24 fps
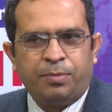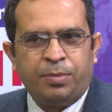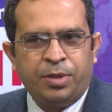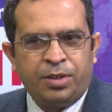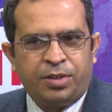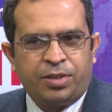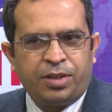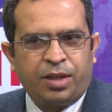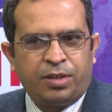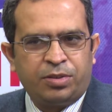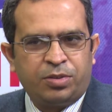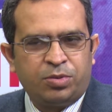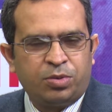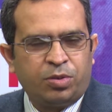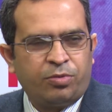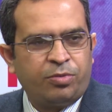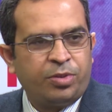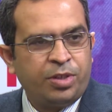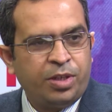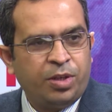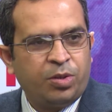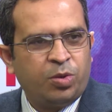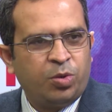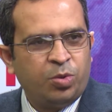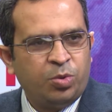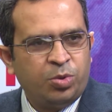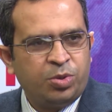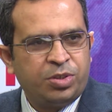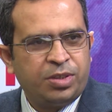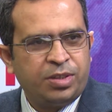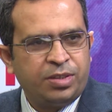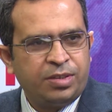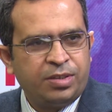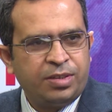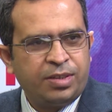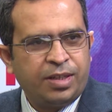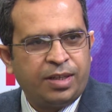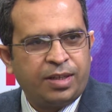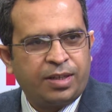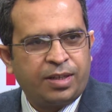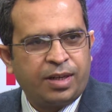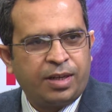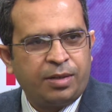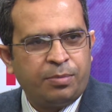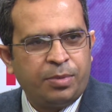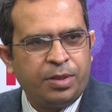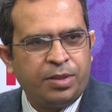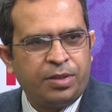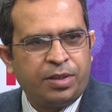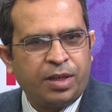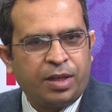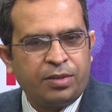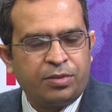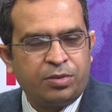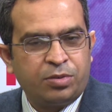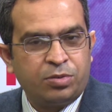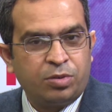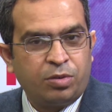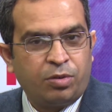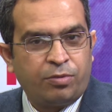be chances of reocclusion, there can be chances